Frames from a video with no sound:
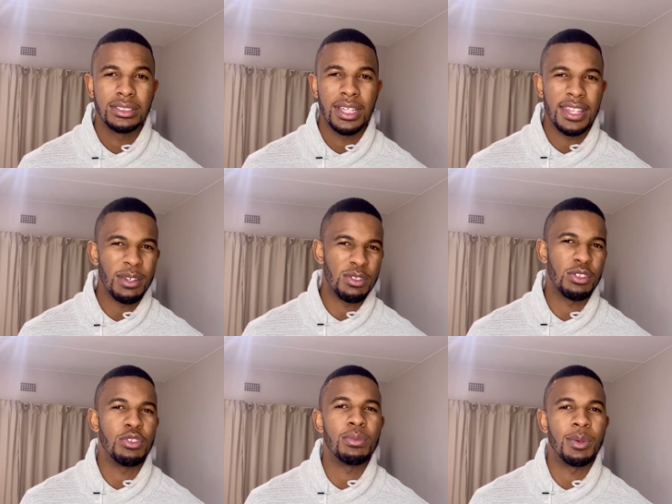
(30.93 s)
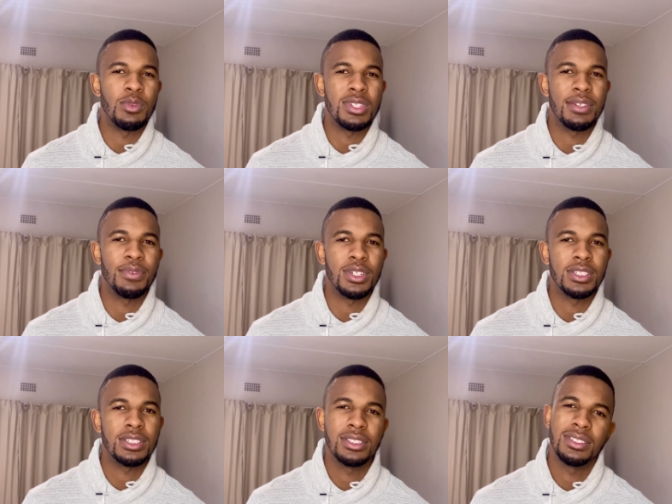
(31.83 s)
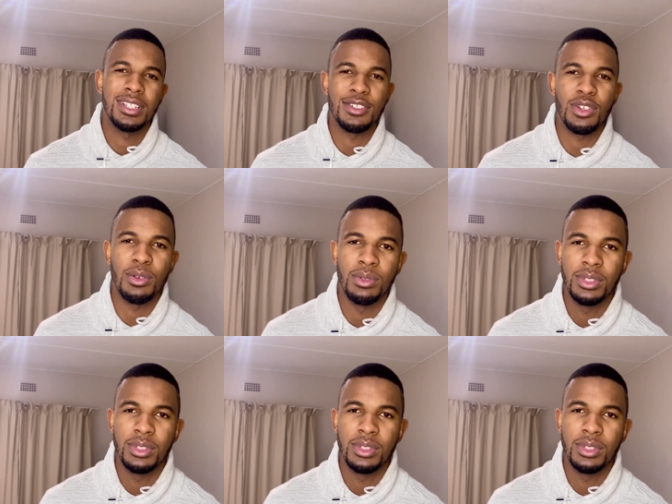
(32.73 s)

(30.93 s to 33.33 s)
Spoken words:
I think we should cue my music first. Let's go.